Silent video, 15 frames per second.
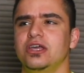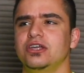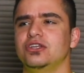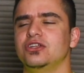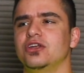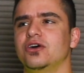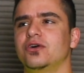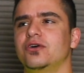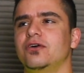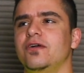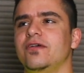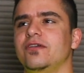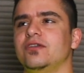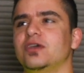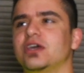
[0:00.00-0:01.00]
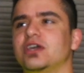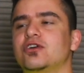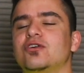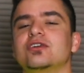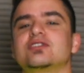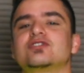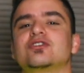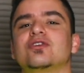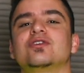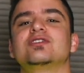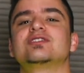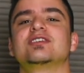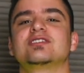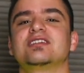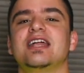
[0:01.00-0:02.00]
You know, like Chris
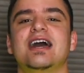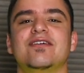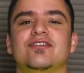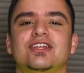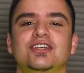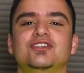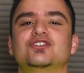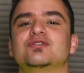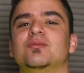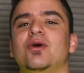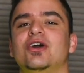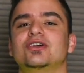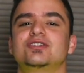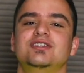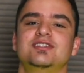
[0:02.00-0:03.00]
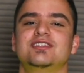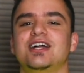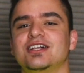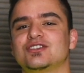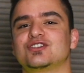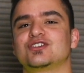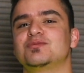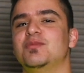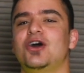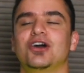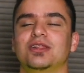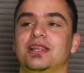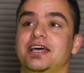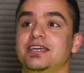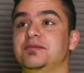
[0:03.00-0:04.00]
doesn't have any smarts. He's not
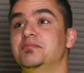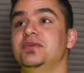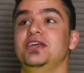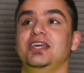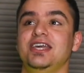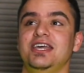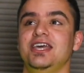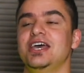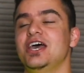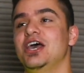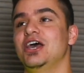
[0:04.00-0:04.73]
smart like me.